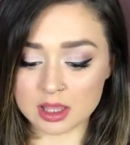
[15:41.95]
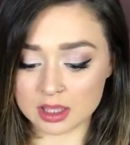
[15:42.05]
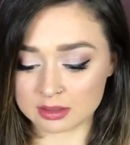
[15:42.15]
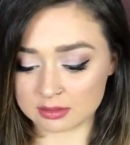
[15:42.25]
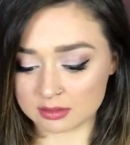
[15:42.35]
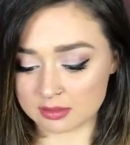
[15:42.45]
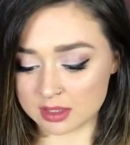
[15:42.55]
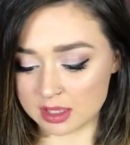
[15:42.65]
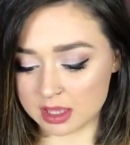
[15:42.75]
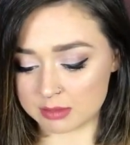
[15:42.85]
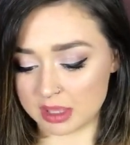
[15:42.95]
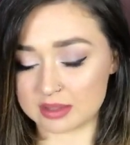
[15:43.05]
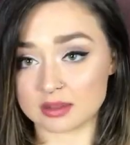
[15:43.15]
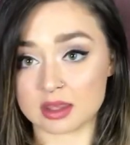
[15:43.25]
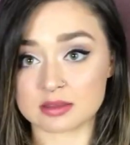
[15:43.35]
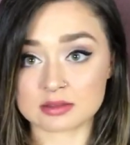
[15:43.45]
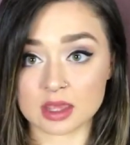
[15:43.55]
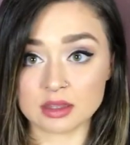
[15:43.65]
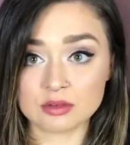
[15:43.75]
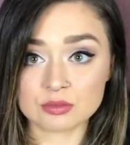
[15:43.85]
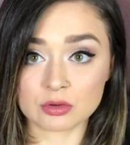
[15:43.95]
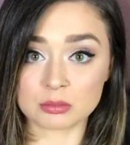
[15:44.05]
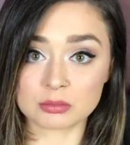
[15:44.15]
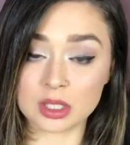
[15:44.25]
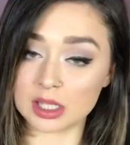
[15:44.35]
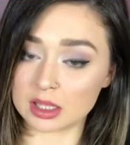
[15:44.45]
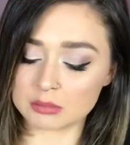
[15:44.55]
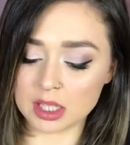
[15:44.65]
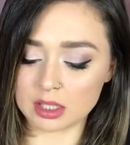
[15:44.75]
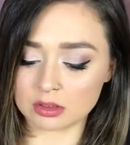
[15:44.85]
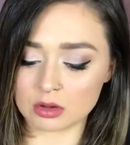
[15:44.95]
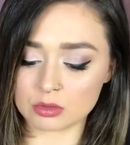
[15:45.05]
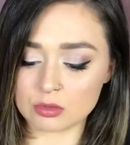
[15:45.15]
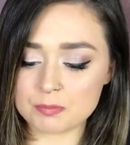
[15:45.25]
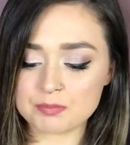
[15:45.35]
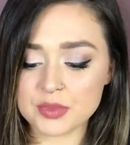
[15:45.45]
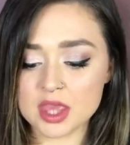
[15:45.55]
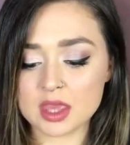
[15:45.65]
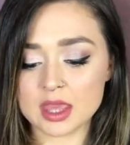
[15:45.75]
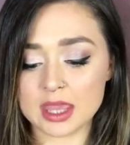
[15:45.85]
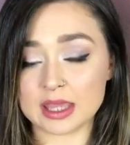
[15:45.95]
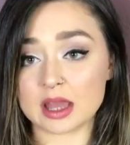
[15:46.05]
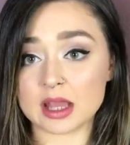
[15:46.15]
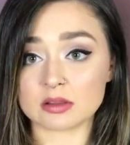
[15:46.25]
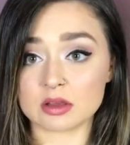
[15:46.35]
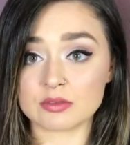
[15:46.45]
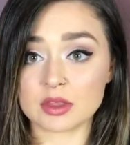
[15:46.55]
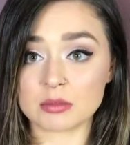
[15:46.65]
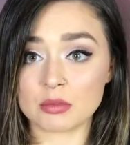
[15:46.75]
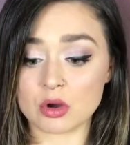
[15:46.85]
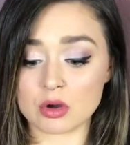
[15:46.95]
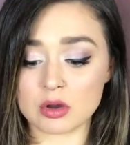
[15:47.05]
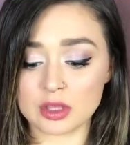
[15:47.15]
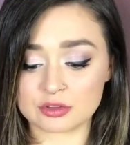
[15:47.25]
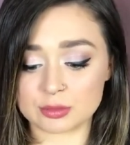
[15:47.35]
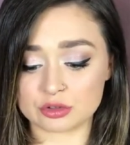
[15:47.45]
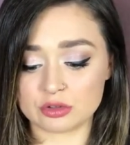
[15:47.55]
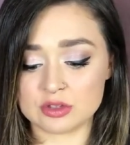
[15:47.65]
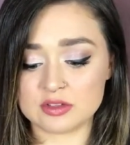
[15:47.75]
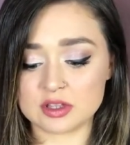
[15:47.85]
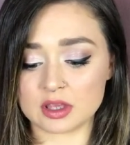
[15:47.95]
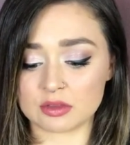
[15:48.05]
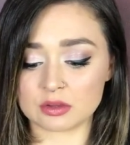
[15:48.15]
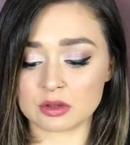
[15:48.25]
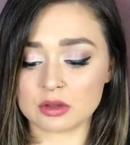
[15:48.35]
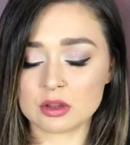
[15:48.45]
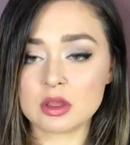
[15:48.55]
And they came as a set from, again, my aunt and uncle, and I love them all, especially together.